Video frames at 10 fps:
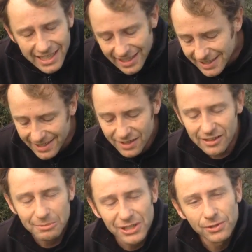These are the kind
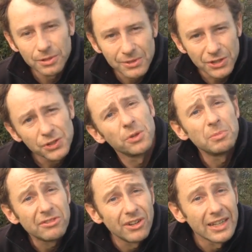of mushrooms that you should
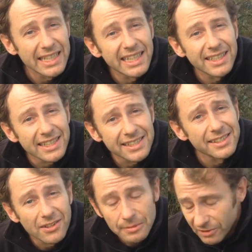be finding at this
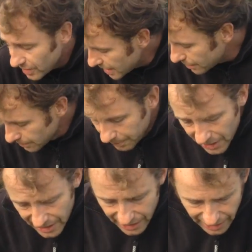time of year.
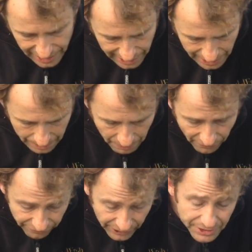Um,
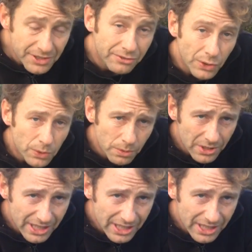first of all,